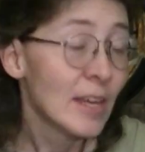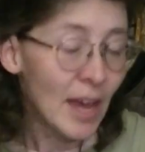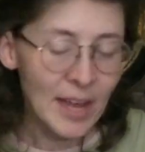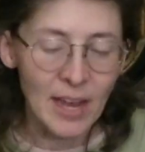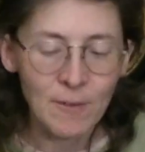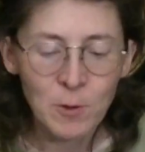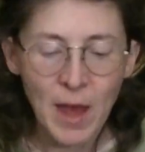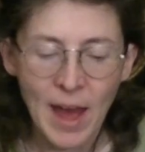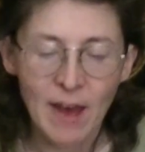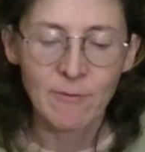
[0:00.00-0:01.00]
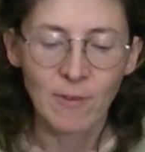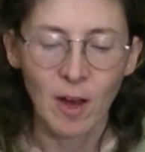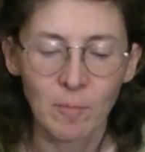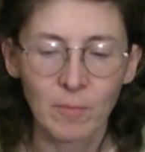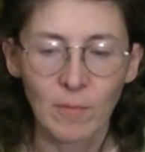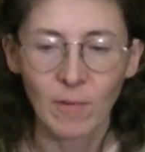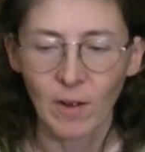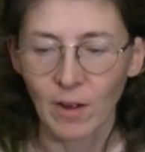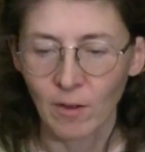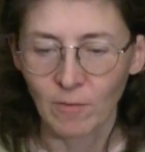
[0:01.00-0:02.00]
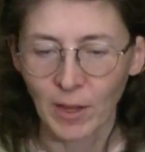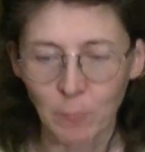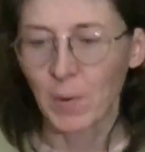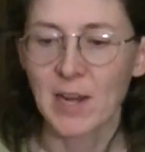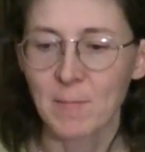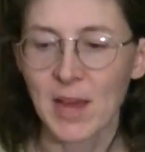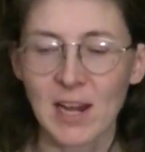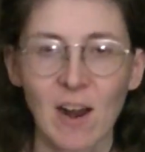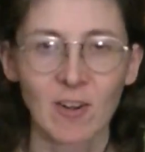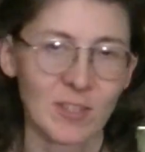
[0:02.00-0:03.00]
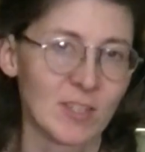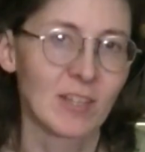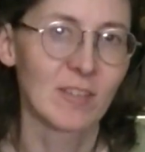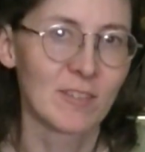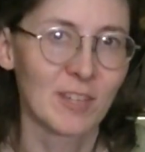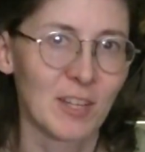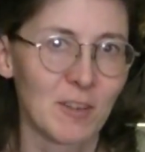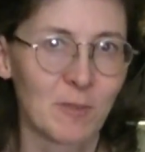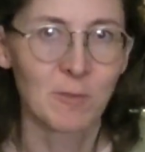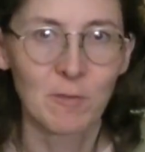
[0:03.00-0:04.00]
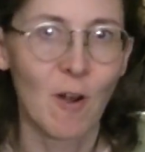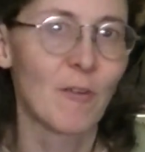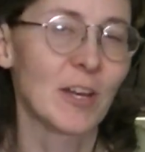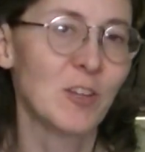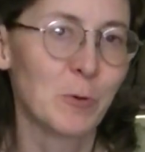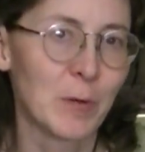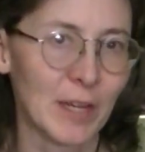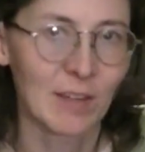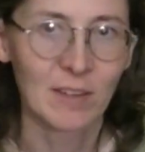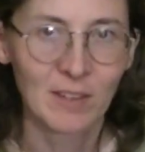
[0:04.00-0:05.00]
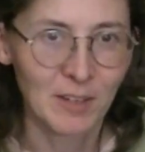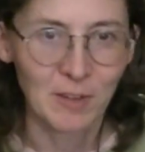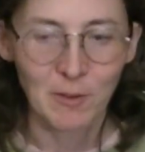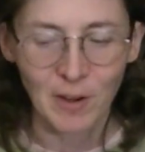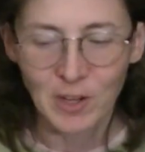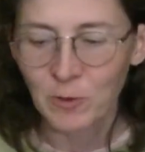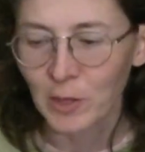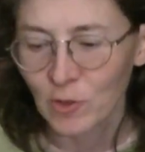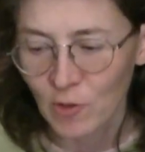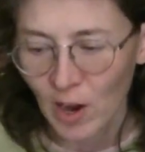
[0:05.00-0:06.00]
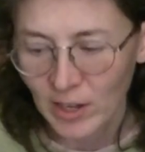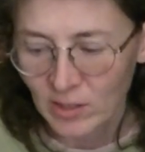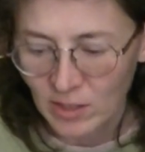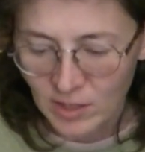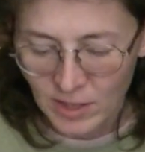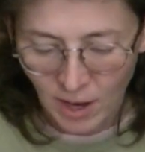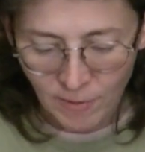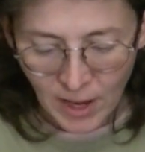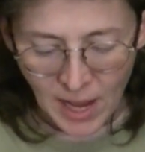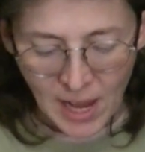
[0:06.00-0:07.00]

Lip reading: Yeah, if you have like ready-made art skills, like you're already doing, you know, you're already doing drawings and stuff.